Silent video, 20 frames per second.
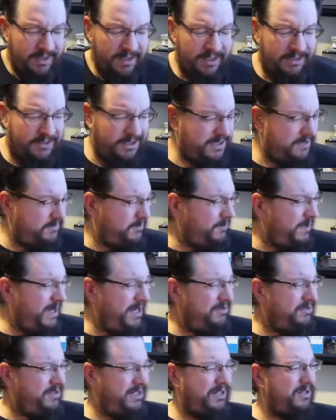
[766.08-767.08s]
Christopher, why
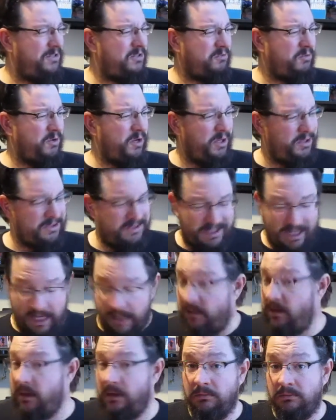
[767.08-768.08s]
are you shitting on the Royals? I
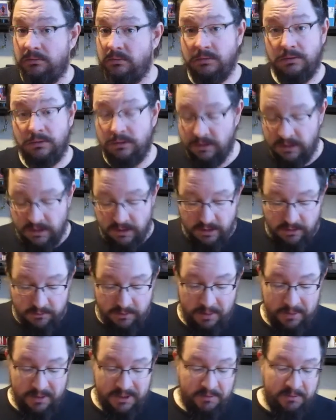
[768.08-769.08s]
don't know.
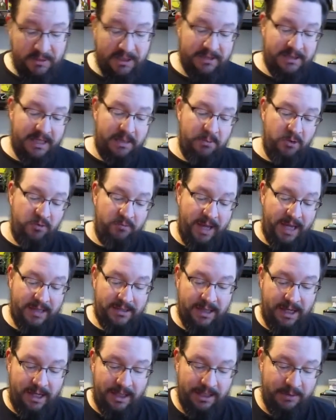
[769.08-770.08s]
Maybe it's because they moved back
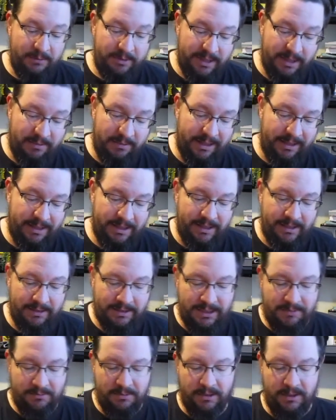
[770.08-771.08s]
to Hollywood and I'm like, oh,
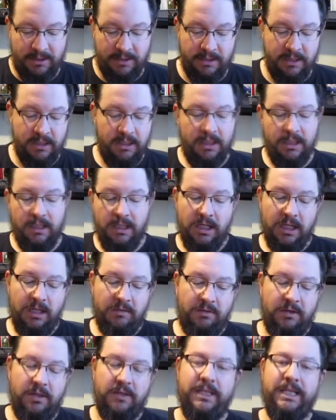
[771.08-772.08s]
come on.
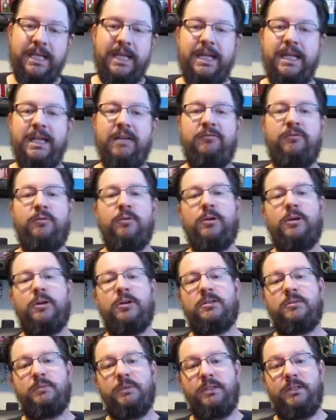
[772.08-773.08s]
Of all the idiot
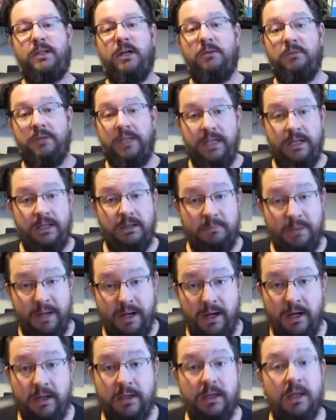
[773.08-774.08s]
foreigners that we don't need in
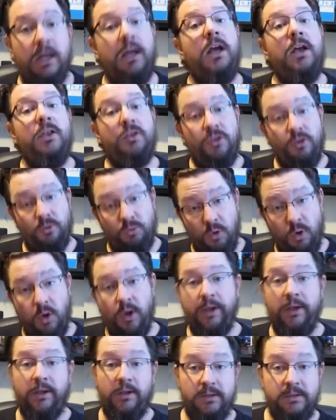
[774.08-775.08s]
America, the
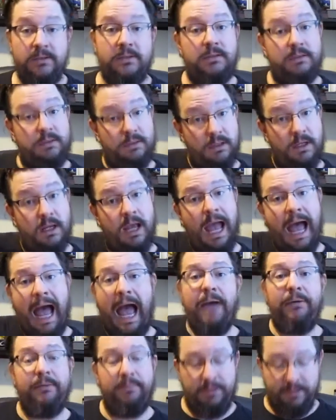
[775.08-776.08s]
Royals,
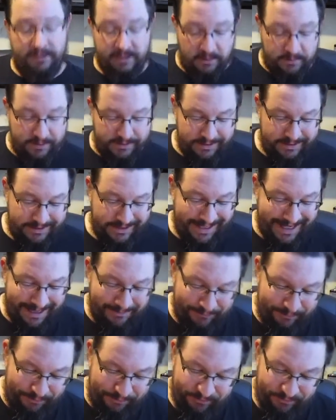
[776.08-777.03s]
I would put them at the top.